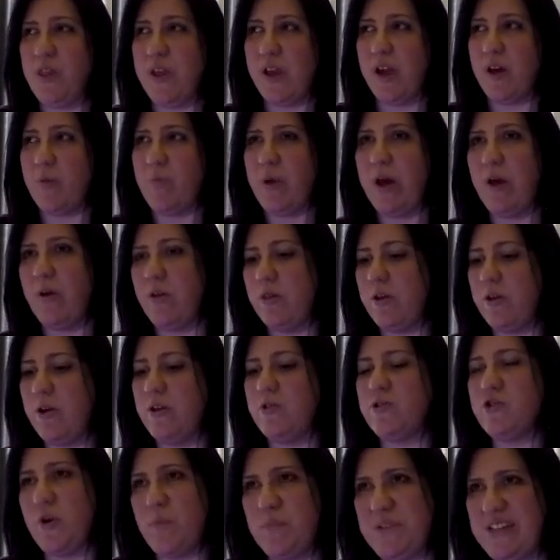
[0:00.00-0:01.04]
think about their
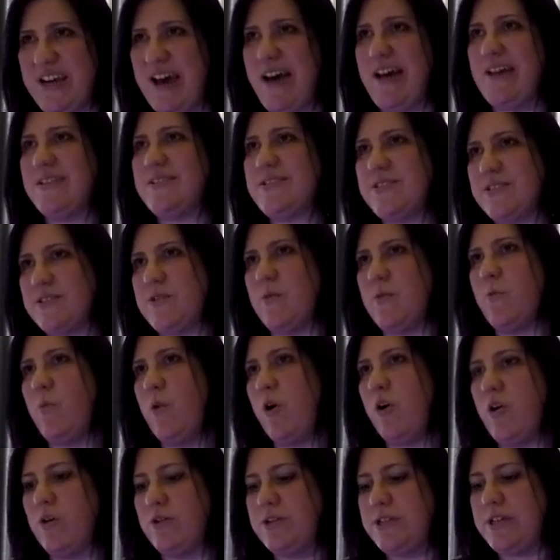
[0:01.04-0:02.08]
top tasks and
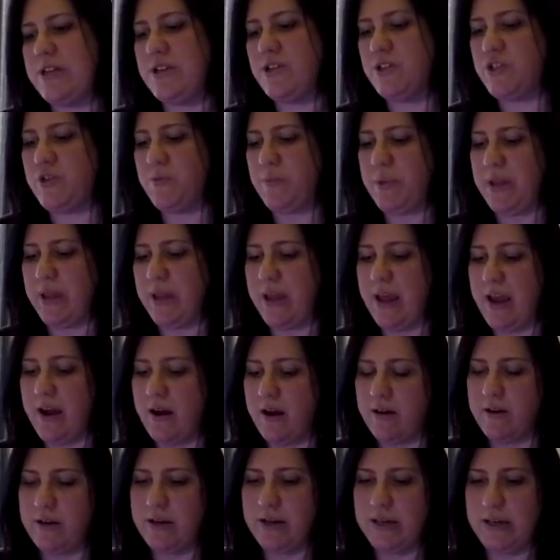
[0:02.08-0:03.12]
what content should be
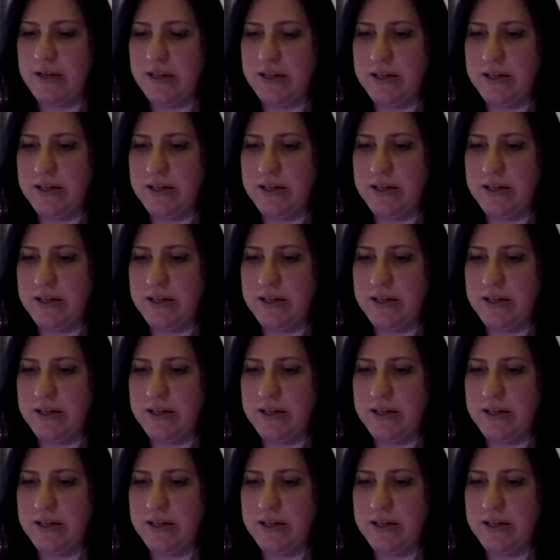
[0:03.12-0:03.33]
there.